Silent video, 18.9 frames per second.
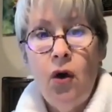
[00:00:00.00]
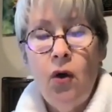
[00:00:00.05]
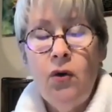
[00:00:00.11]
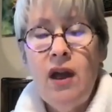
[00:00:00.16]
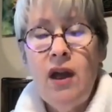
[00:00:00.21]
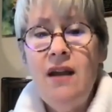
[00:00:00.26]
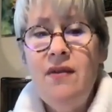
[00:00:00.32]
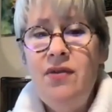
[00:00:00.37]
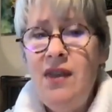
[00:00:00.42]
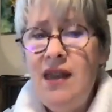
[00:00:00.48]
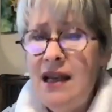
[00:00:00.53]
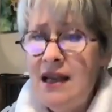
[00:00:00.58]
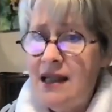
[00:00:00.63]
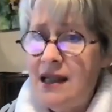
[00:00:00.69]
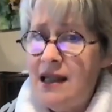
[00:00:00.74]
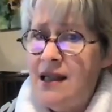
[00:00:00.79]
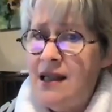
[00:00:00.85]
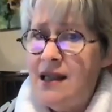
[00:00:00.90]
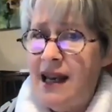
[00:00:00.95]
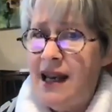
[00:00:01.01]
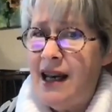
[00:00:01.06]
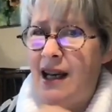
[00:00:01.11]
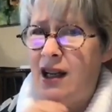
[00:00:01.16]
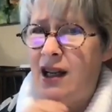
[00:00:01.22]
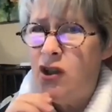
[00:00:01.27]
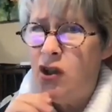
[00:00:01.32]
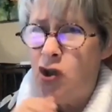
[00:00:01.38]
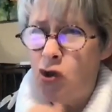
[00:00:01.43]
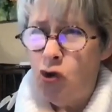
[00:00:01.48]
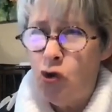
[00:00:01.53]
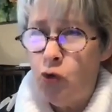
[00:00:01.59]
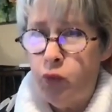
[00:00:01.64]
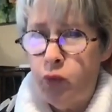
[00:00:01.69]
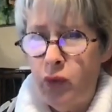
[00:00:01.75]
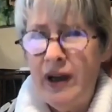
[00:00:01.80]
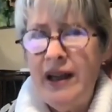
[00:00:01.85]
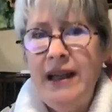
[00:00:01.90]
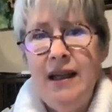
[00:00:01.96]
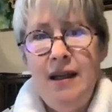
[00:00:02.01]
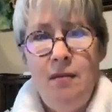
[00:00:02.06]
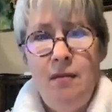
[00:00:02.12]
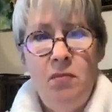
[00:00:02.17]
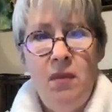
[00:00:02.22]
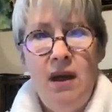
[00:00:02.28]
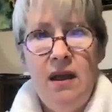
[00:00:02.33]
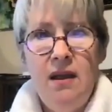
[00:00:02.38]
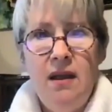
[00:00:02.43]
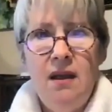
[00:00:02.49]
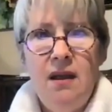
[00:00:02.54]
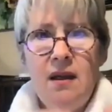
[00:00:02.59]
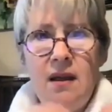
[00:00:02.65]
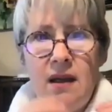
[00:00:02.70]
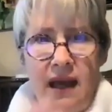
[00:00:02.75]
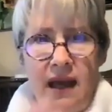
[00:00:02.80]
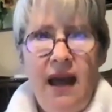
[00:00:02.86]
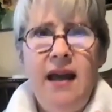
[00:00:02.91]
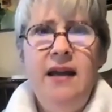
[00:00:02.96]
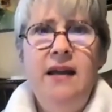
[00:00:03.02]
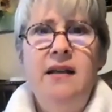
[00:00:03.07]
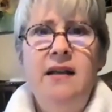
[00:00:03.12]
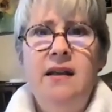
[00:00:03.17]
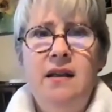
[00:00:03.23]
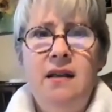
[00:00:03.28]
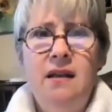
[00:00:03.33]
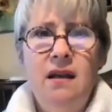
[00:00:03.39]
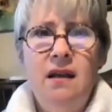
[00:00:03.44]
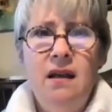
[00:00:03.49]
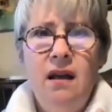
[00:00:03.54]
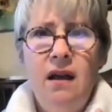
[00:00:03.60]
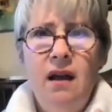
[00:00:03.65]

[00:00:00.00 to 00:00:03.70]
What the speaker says: Okay, this is an extreme case